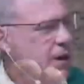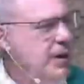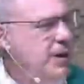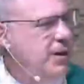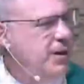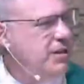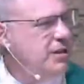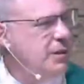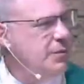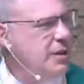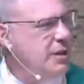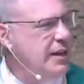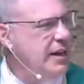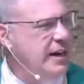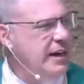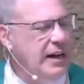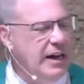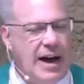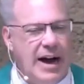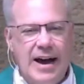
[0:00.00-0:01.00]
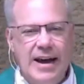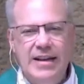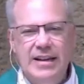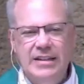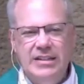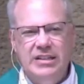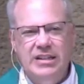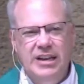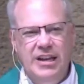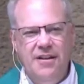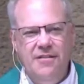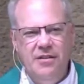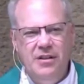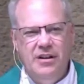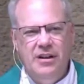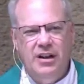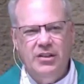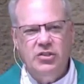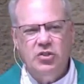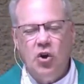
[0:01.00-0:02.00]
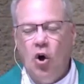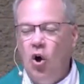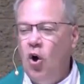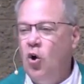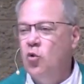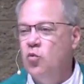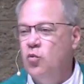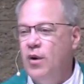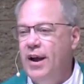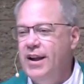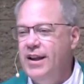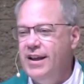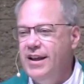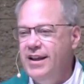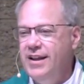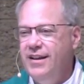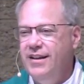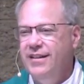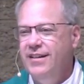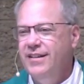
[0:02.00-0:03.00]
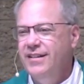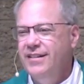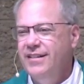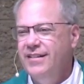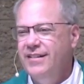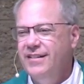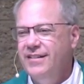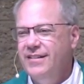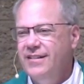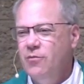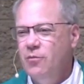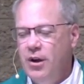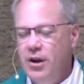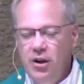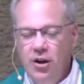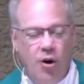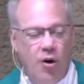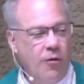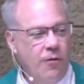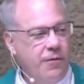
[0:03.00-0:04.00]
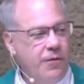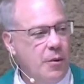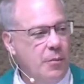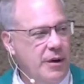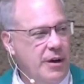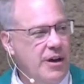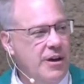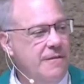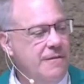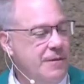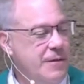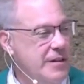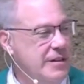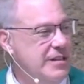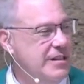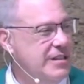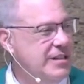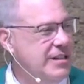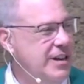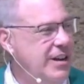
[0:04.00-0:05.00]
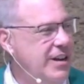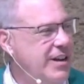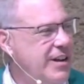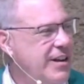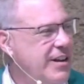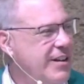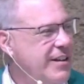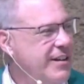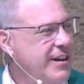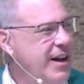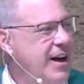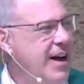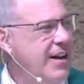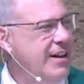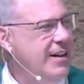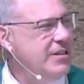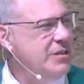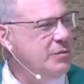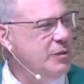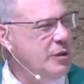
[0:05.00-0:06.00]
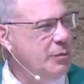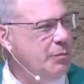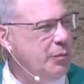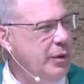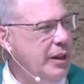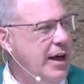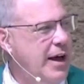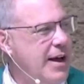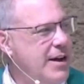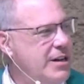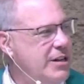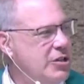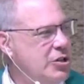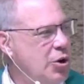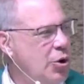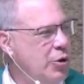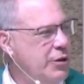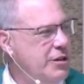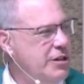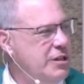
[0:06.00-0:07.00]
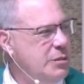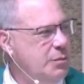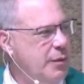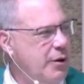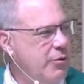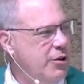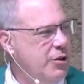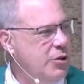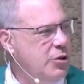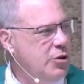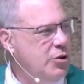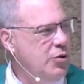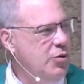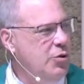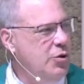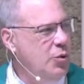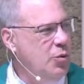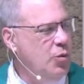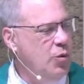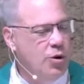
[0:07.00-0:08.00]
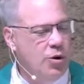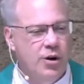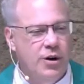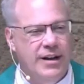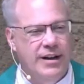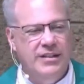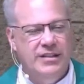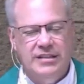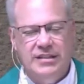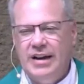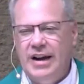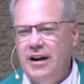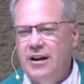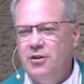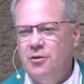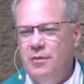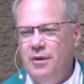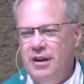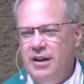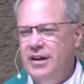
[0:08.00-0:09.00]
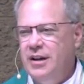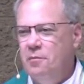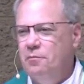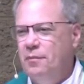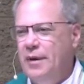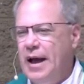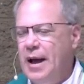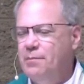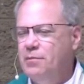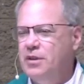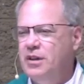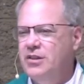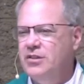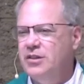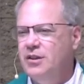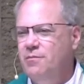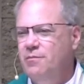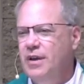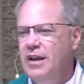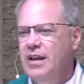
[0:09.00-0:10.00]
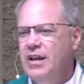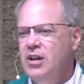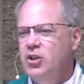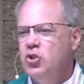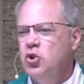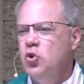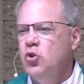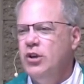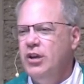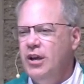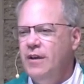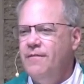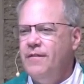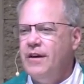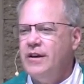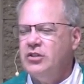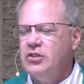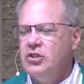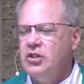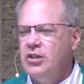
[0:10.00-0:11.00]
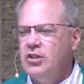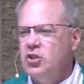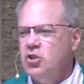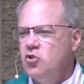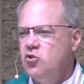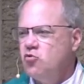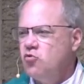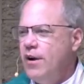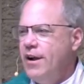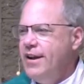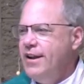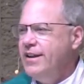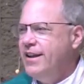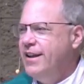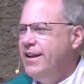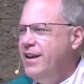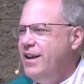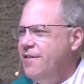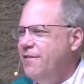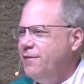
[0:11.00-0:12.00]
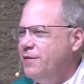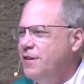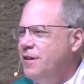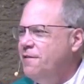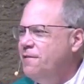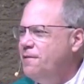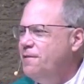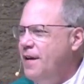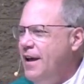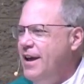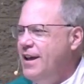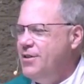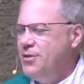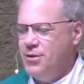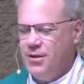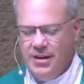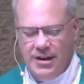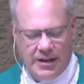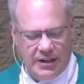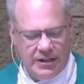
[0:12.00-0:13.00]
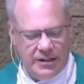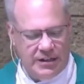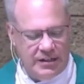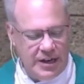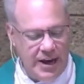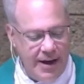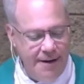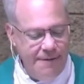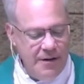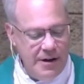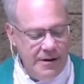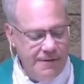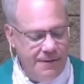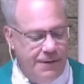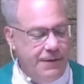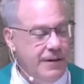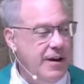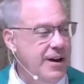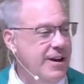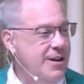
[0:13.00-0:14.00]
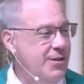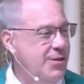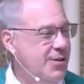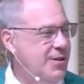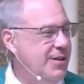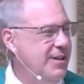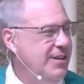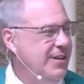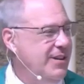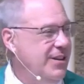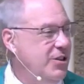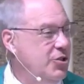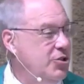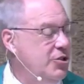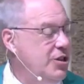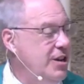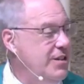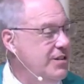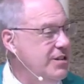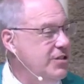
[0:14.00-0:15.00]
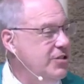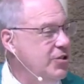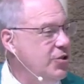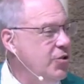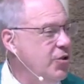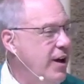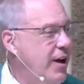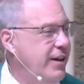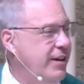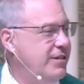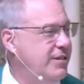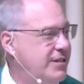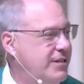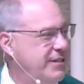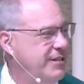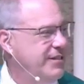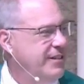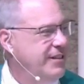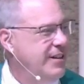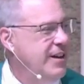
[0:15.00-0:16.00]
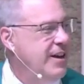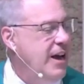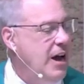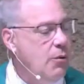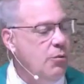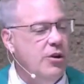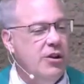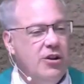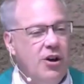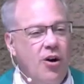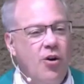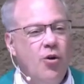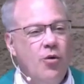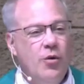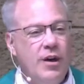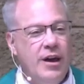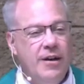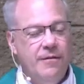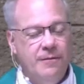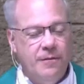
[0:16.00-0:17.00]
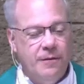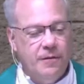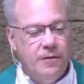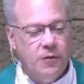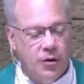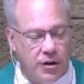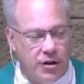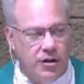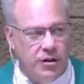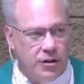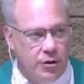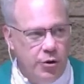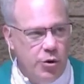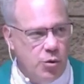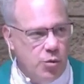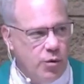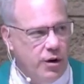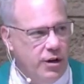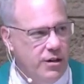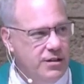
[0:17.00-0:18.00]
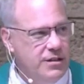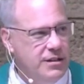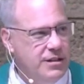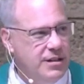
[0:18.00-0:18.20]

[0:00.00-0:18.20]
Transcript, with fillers: is something that God has given us already. We know from infancy, God has supplied His Holy Spirit through the Word and sacrament in our baptism to give us this great gift of faith, saving faith in Jesus Christ. And we know, if we're good Lutherans,